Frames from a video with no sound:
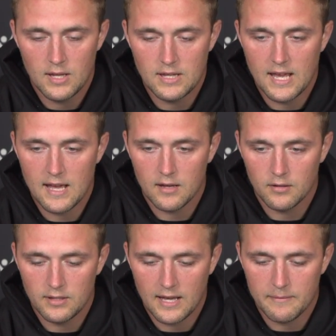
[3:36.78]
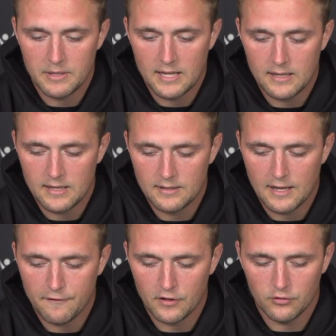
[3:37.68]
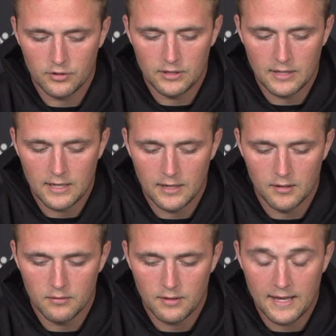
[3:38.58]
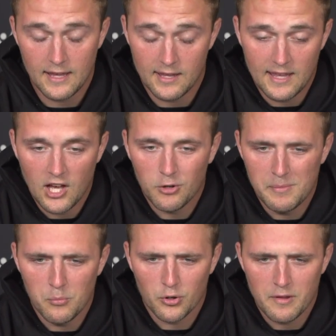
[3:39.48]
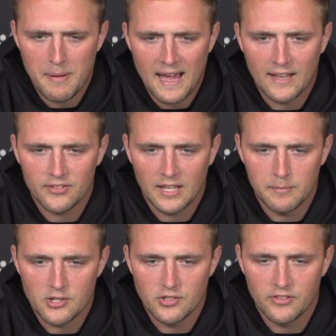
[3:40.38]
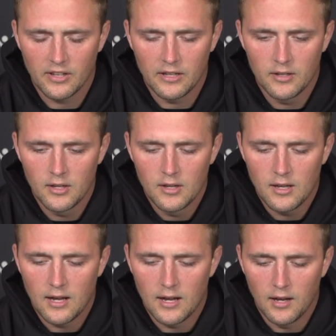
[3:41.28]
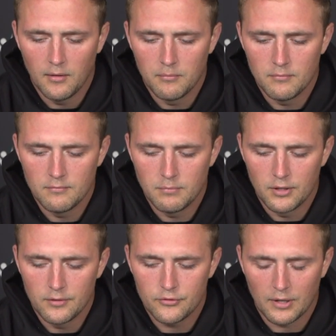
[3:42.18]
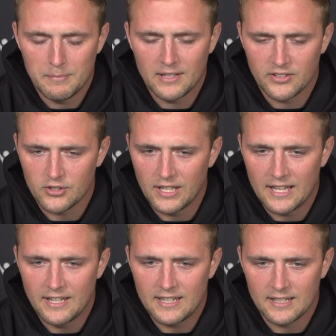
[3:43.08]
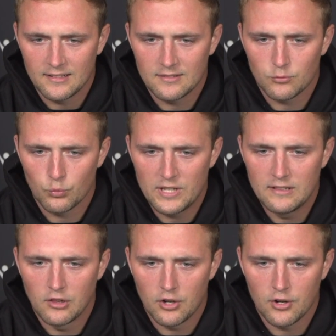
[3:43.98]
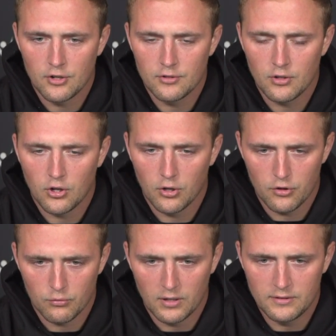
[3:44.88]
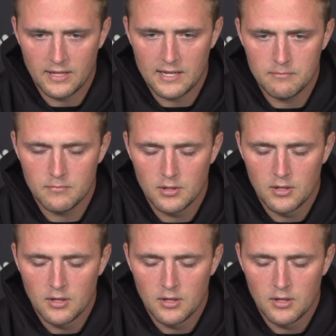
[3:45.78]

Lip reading: Yeah. I mean, it definitely, it helped me more in the pass game, I should say. But so I basically had to kind of relearn all the run game,